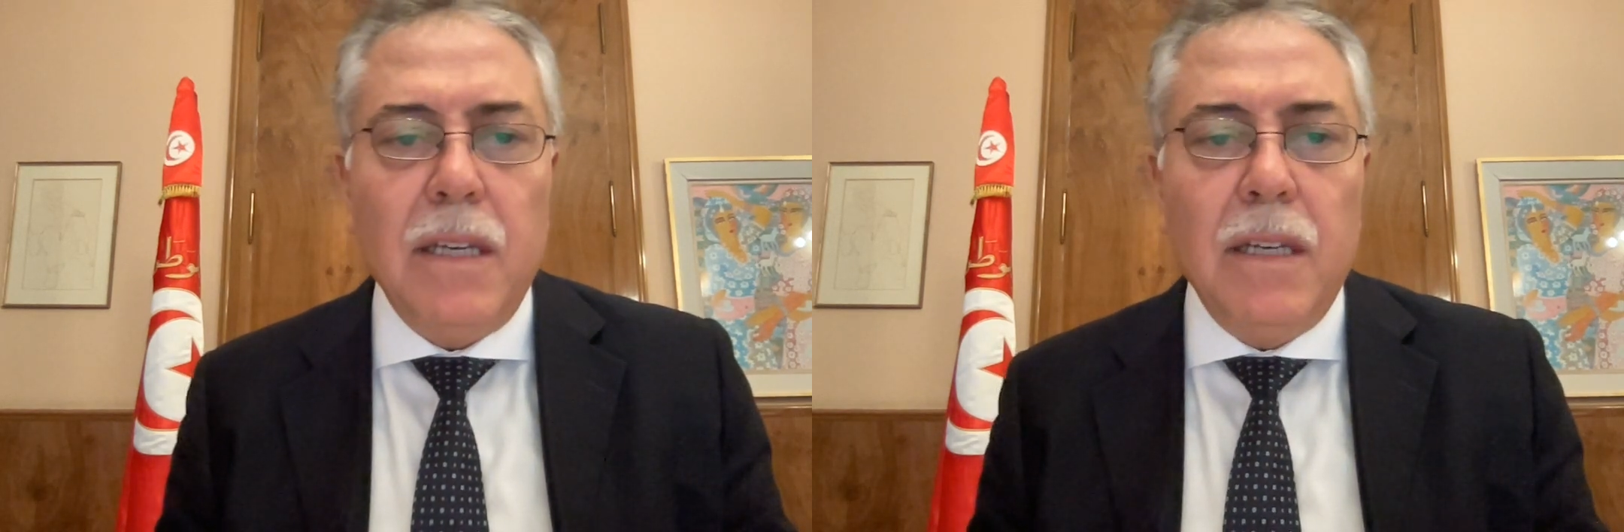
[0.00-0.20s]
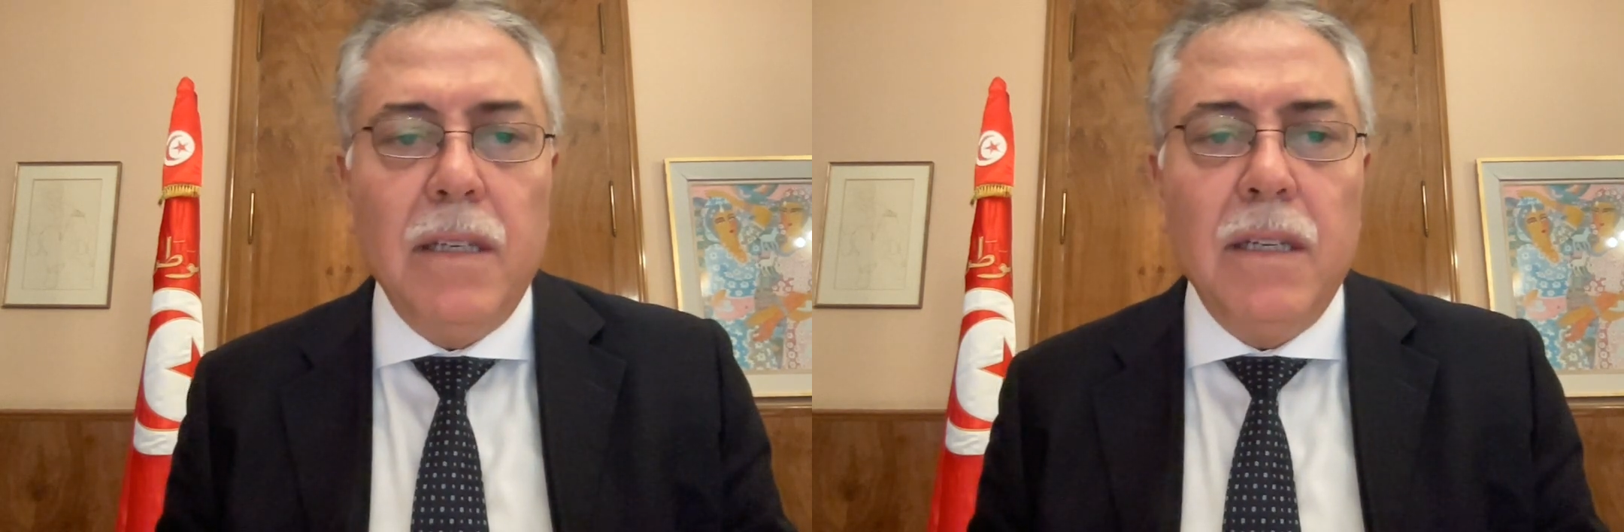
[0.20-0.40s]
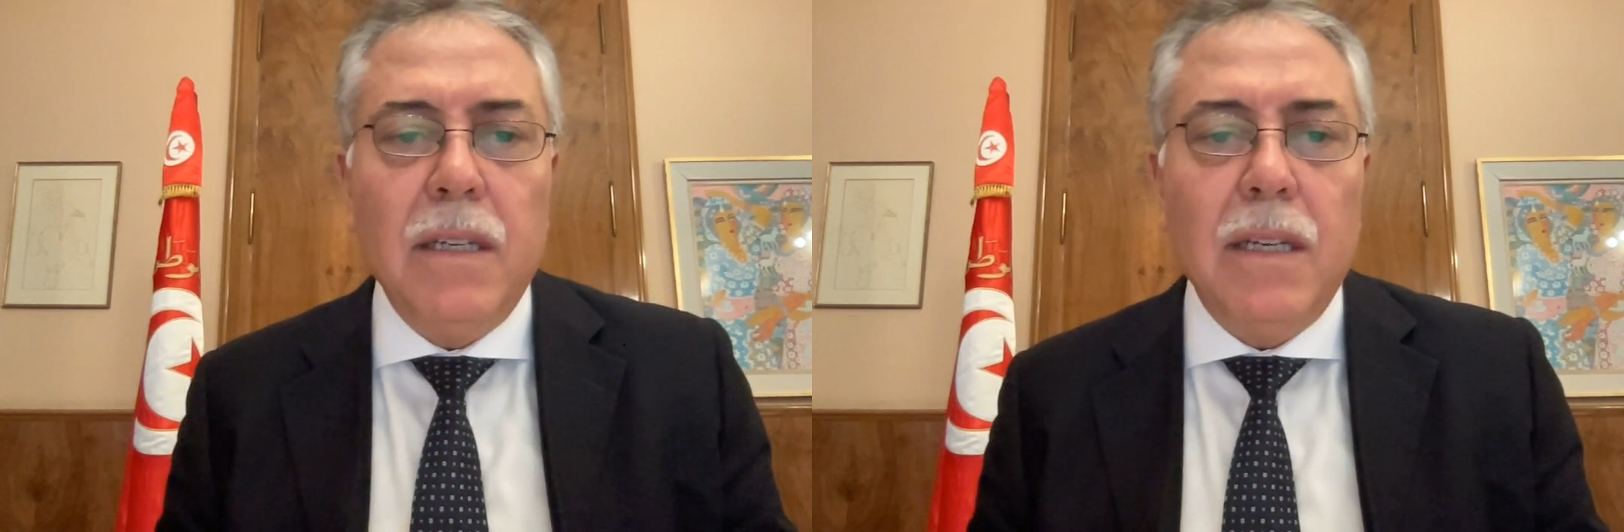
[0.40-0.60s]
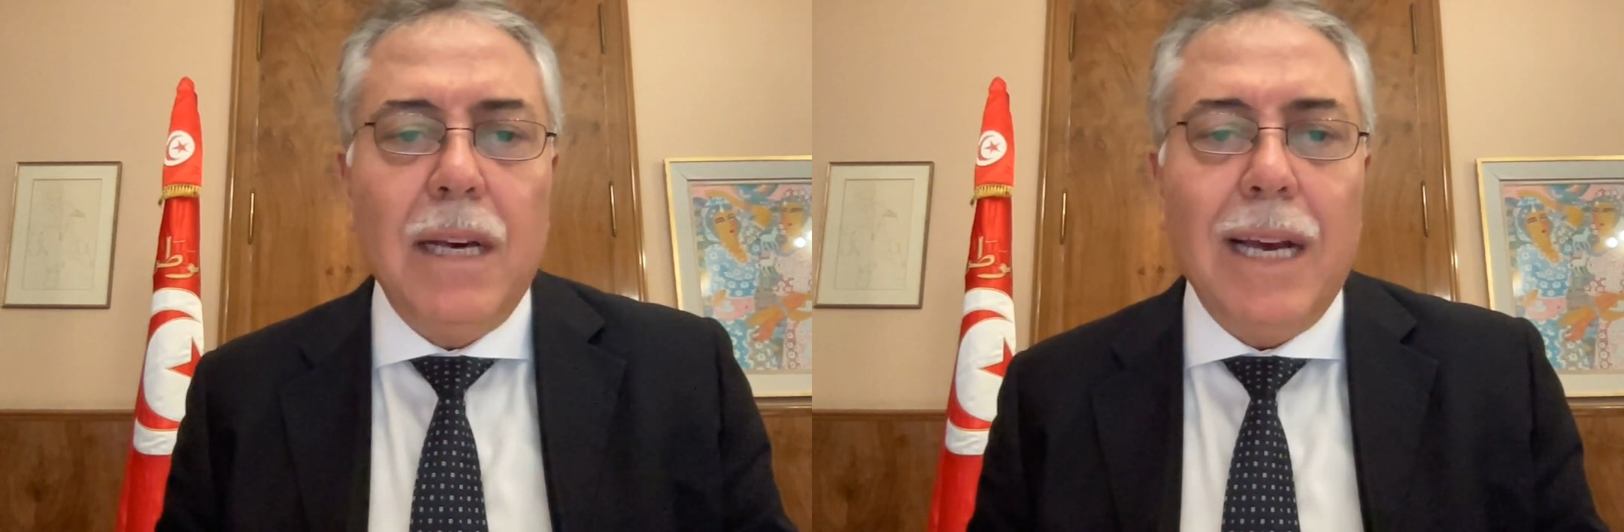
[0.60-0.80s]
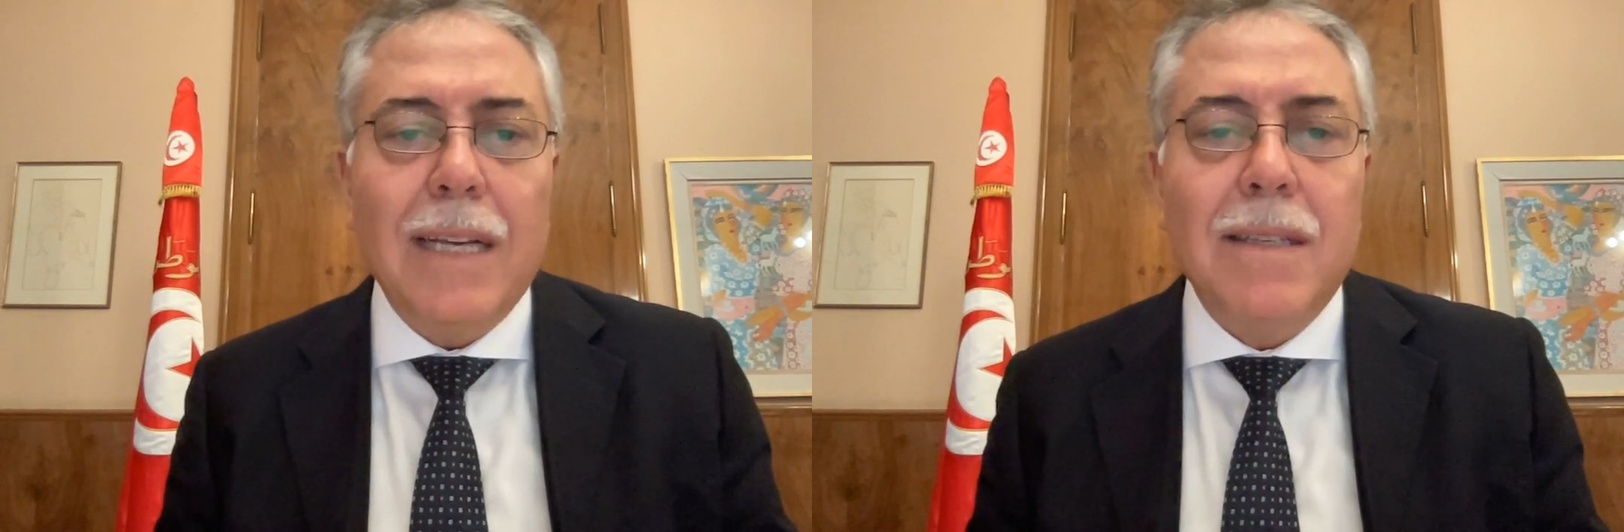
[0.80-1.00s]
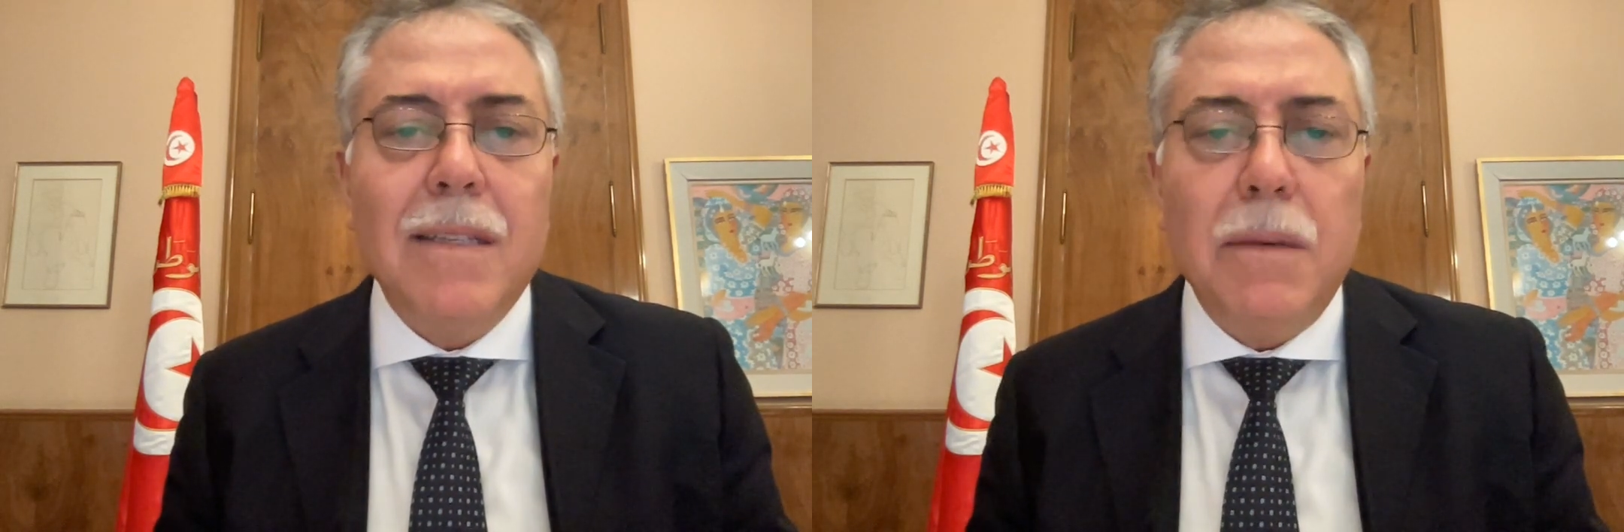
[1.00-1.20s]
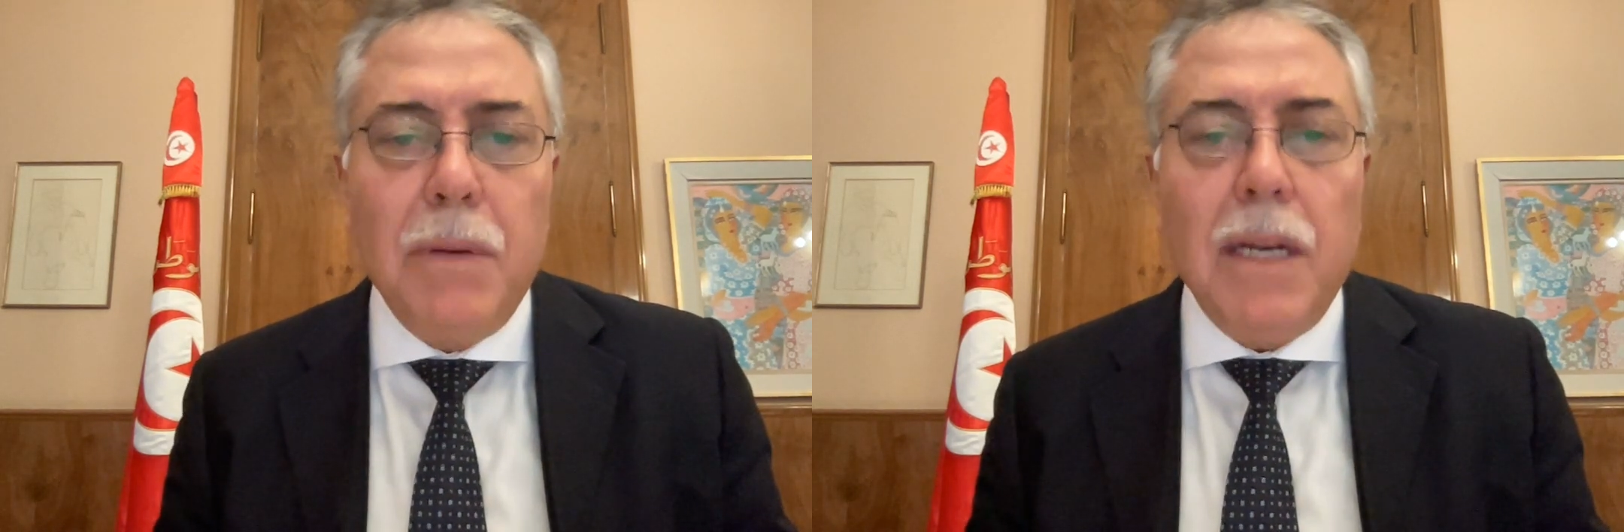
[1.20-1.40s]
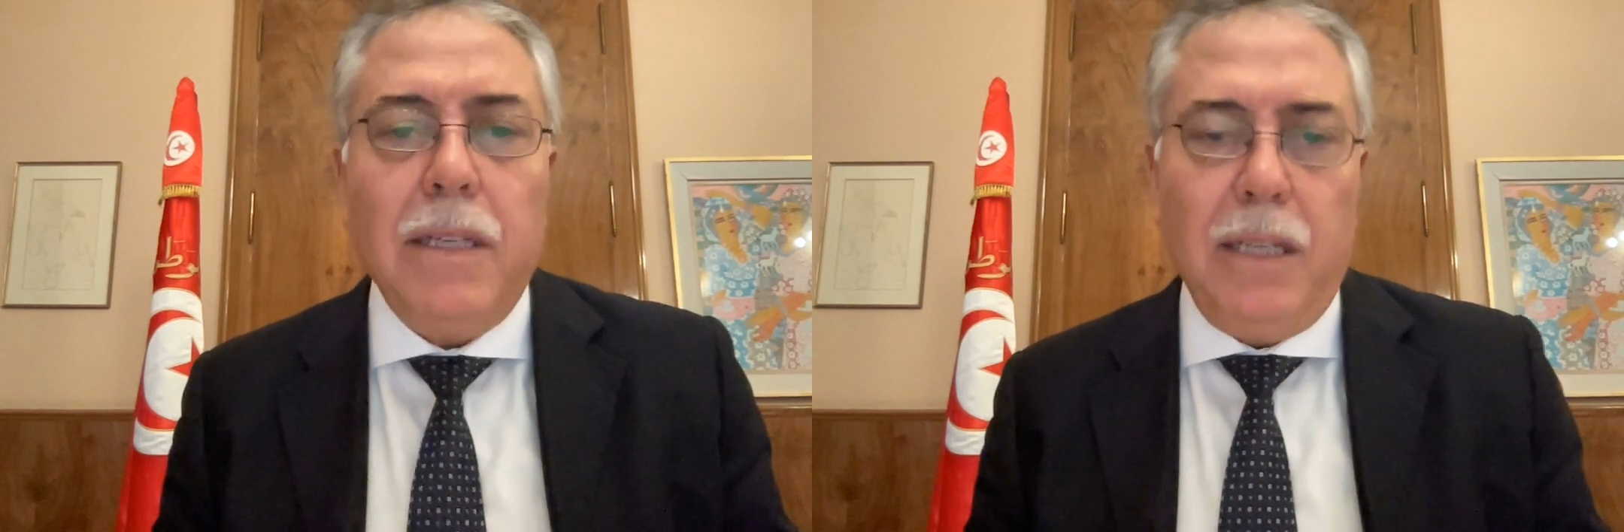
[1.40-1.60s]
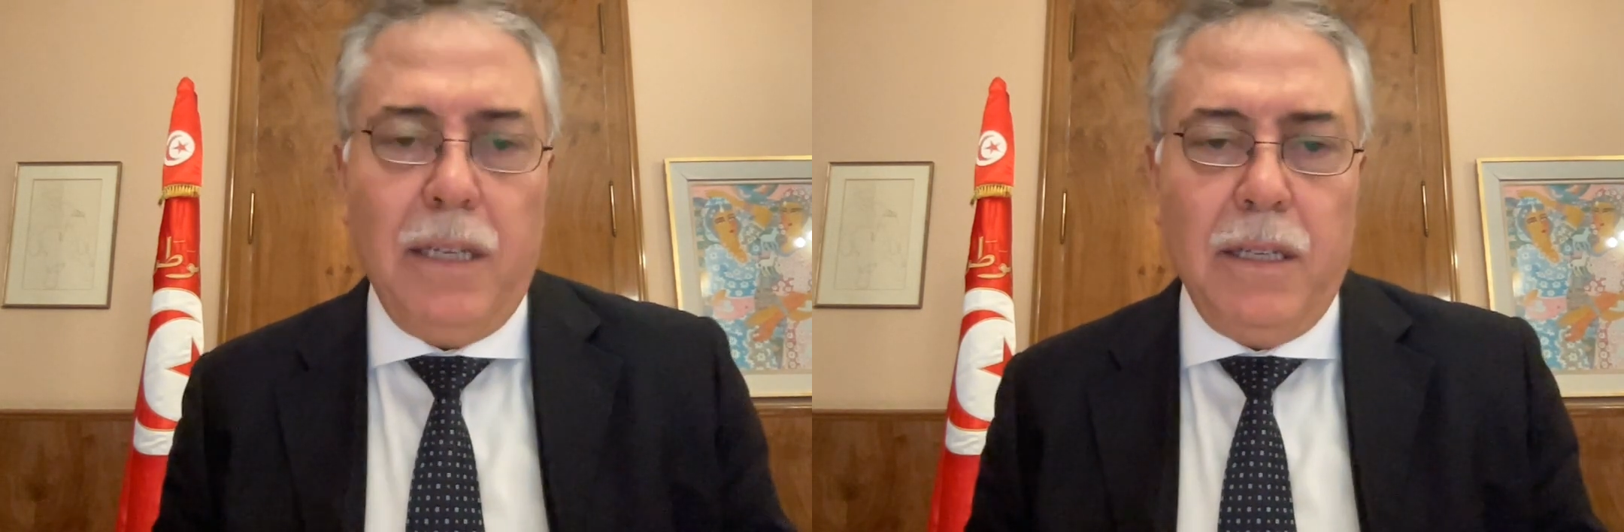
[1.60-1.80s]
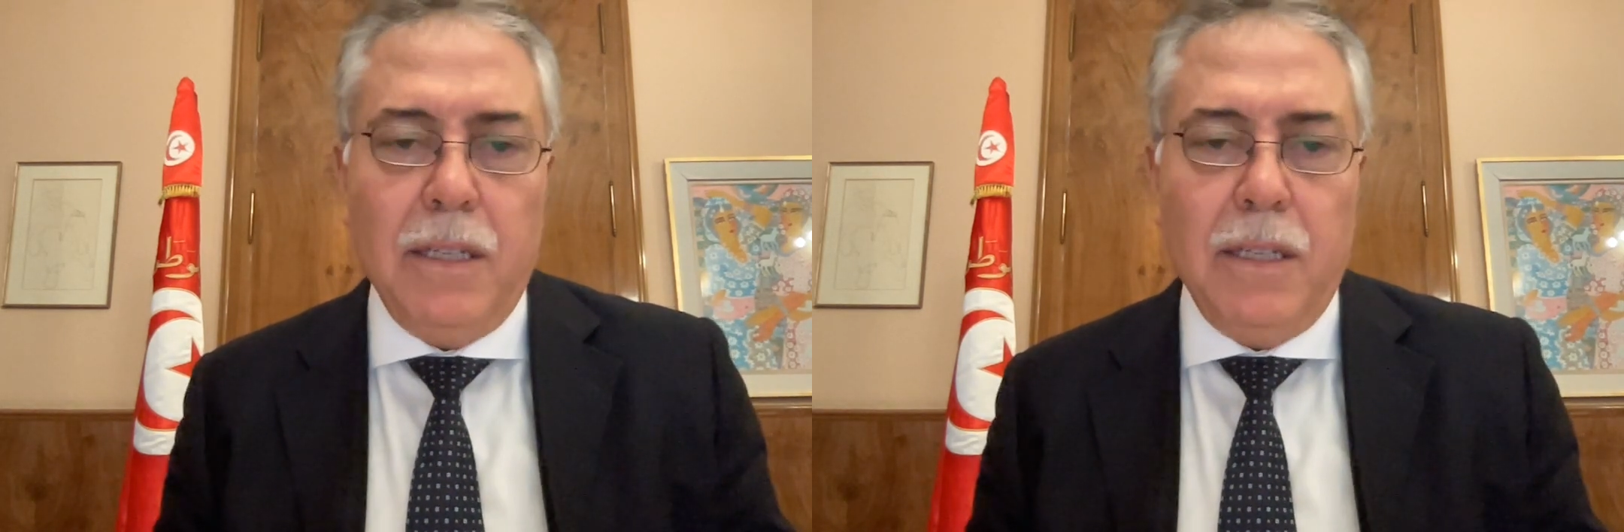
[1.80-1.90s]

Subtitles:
inaccessibility,